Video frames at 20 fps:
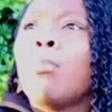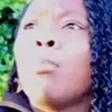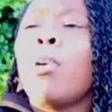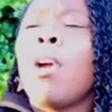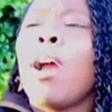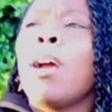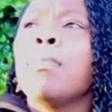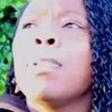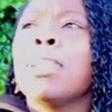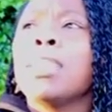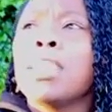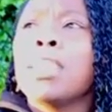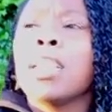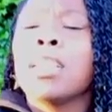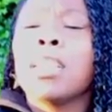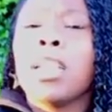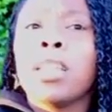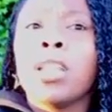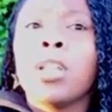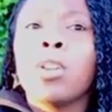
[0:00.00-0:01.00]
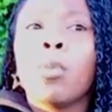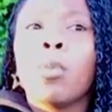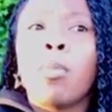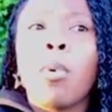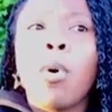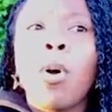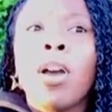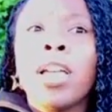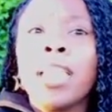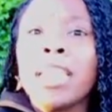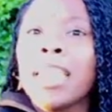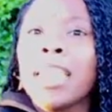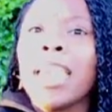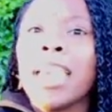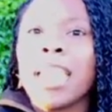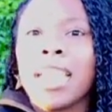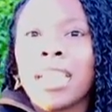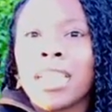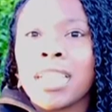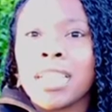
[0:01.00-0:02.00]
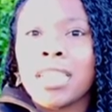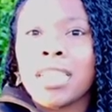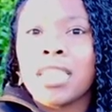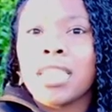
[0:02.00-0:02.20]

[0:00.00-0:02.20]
promising the little boy things